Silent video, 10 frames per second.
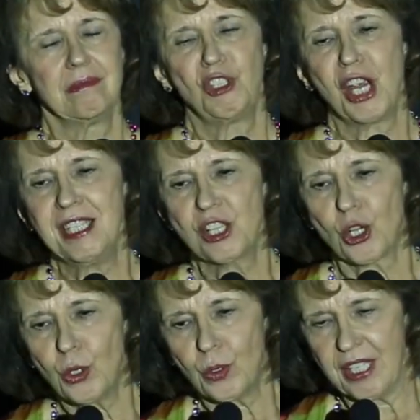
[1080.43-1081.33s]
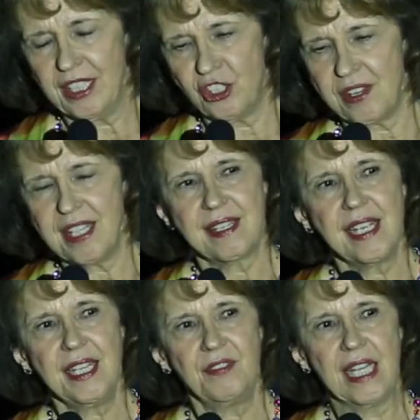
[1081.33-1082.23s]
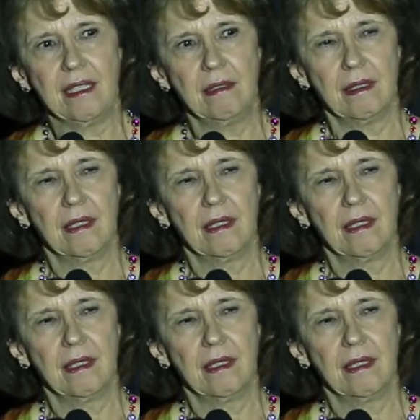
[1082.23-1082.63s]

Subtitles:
Jay's courage this evening,